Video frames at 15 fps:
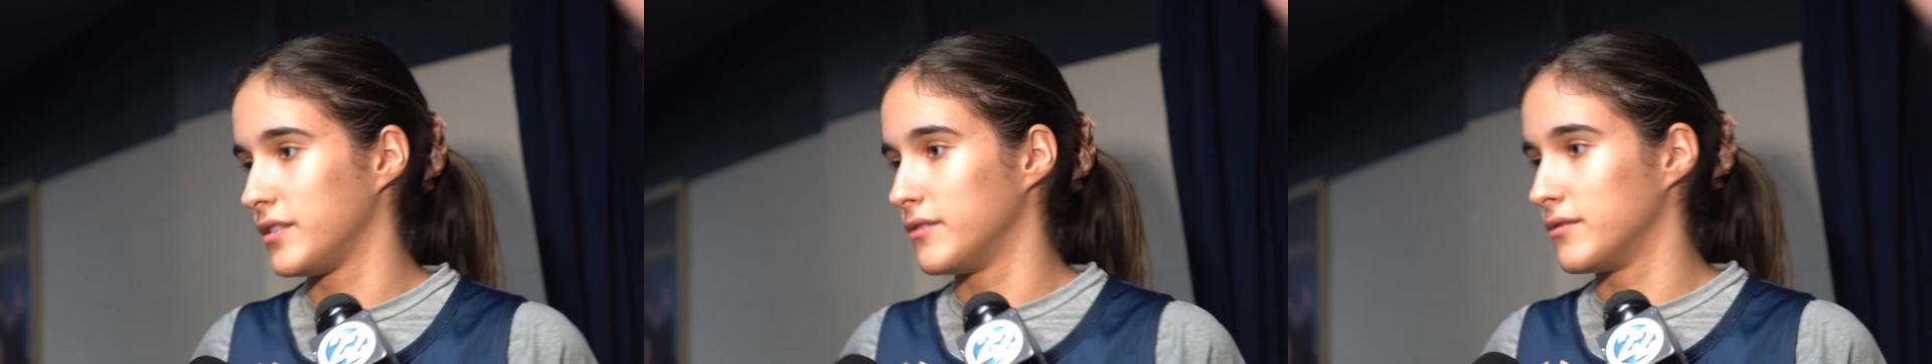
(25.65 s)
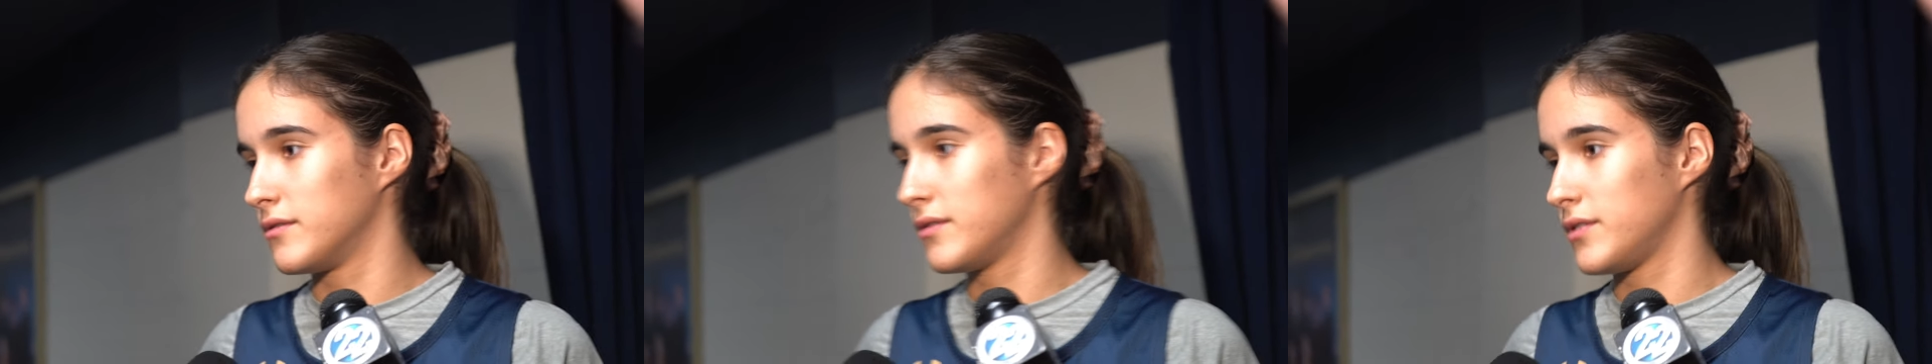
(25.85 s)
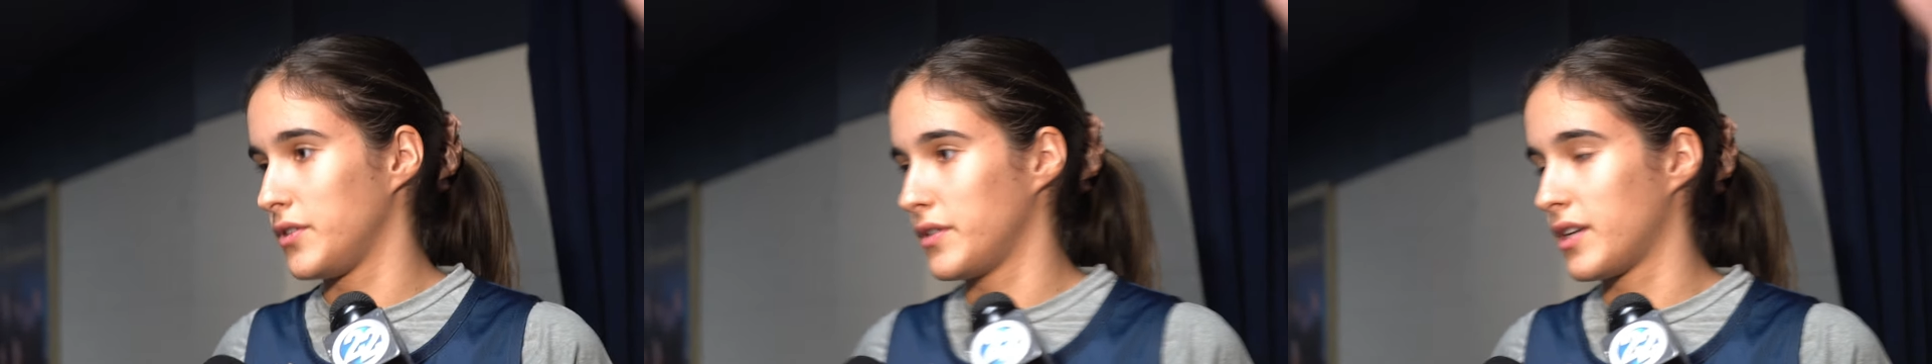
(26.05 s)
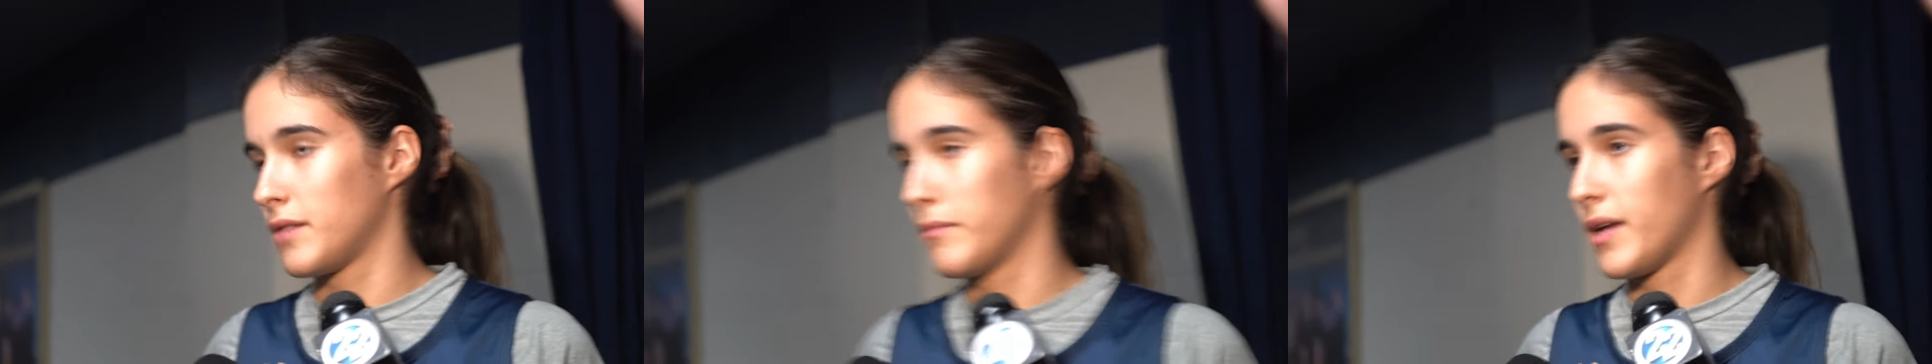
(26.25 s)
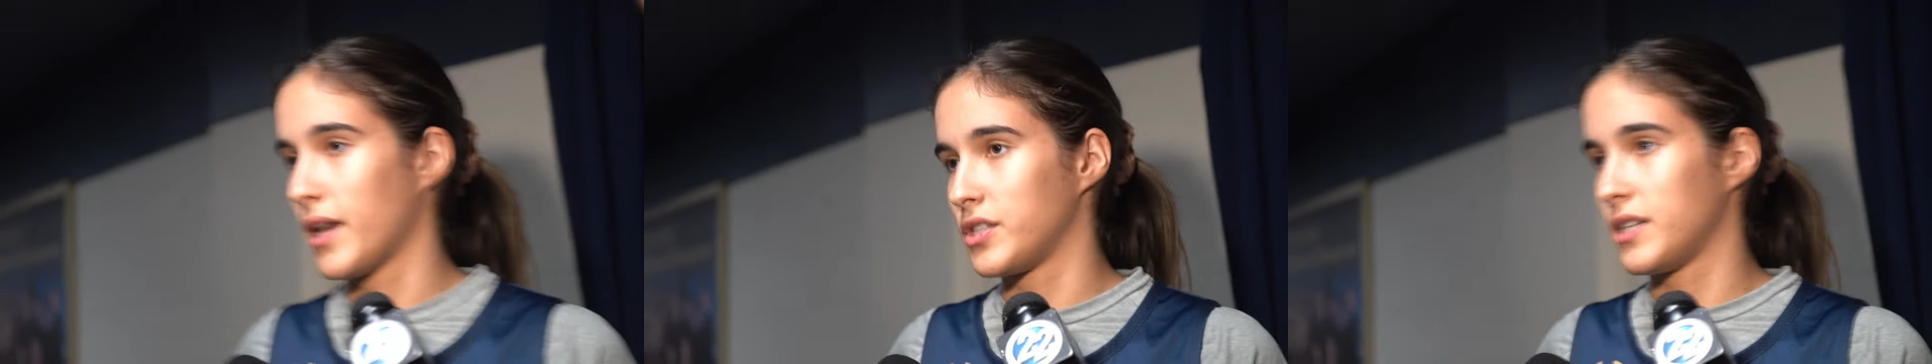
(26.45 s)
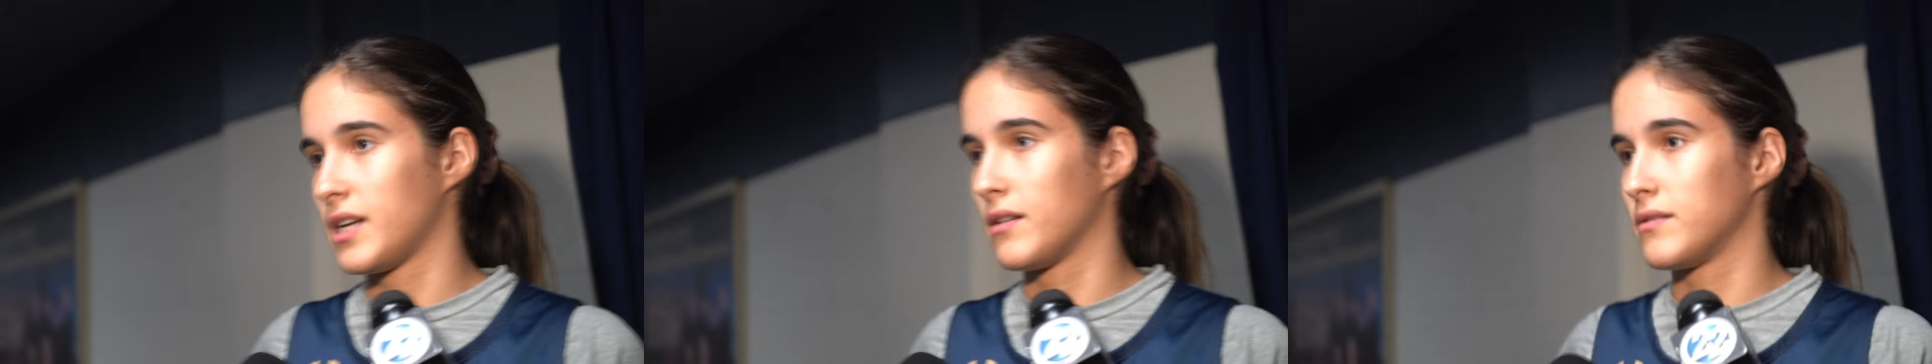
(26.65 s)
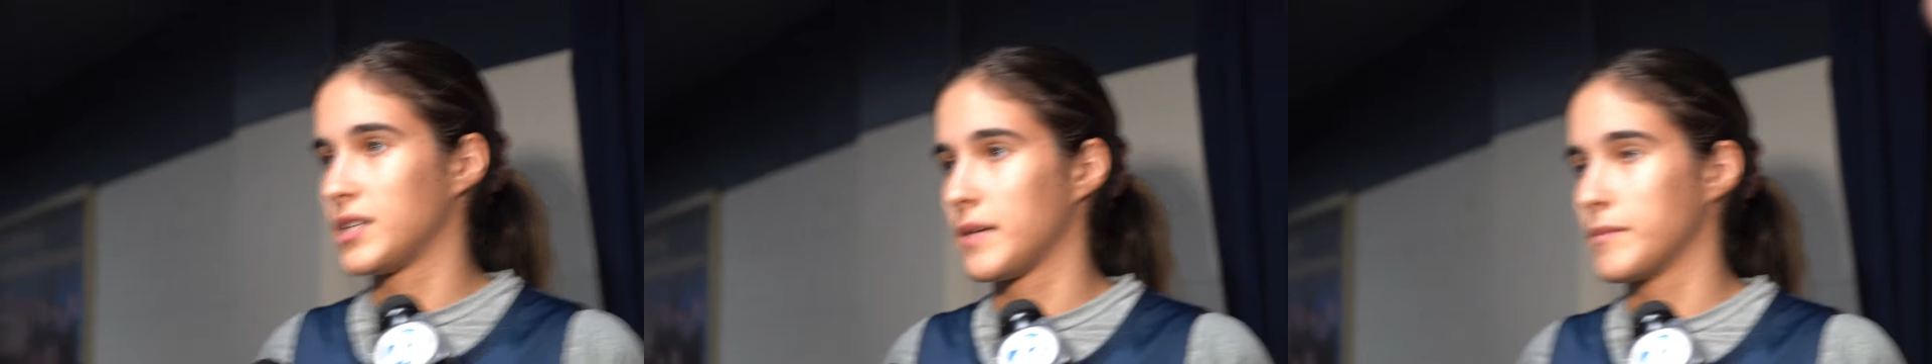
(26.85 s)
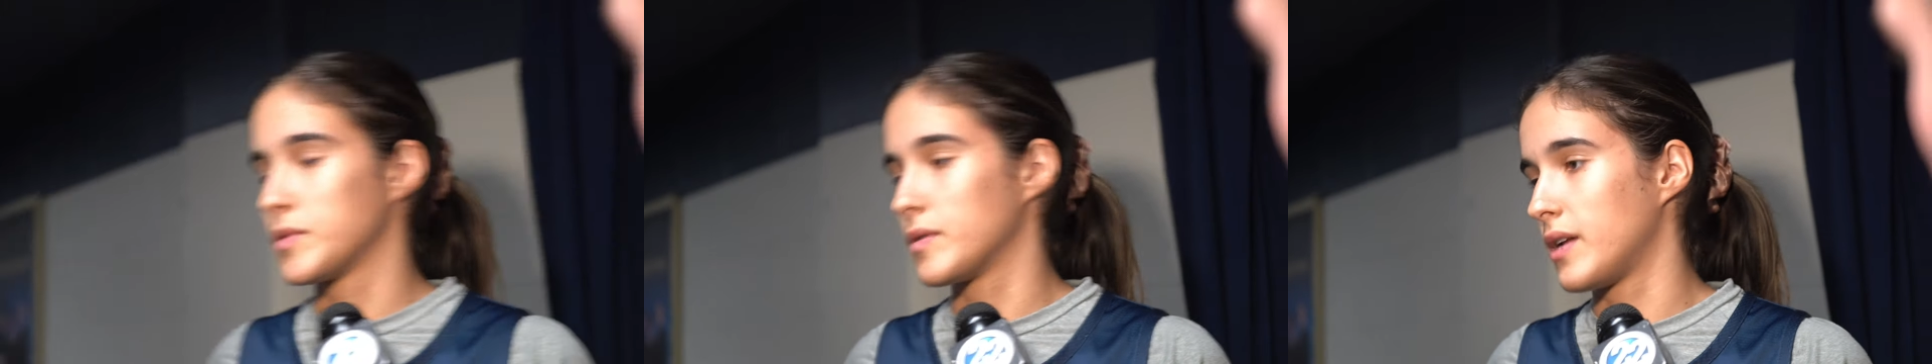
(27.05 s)
you can imagine how
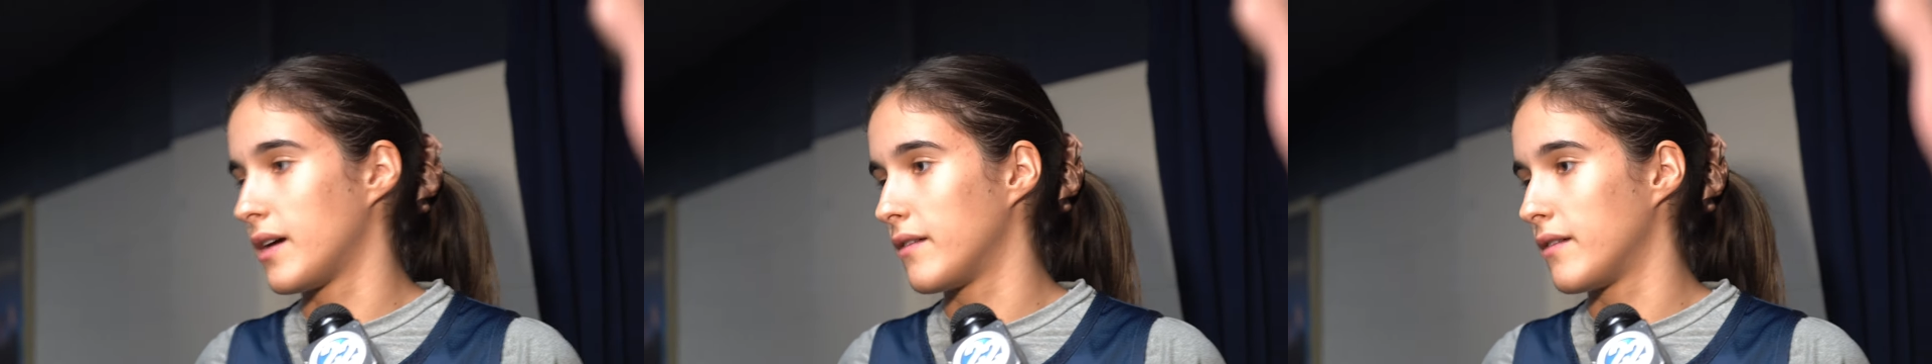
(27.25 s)
teams would